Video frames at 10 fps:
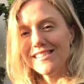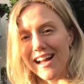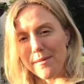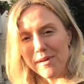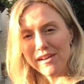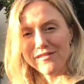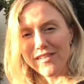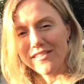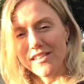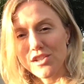I'm here in front
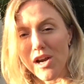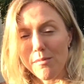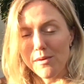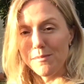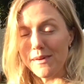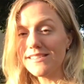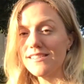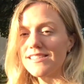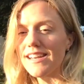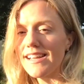of this chapel because on
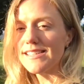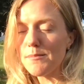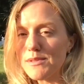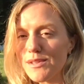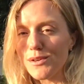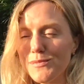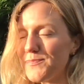today's episode,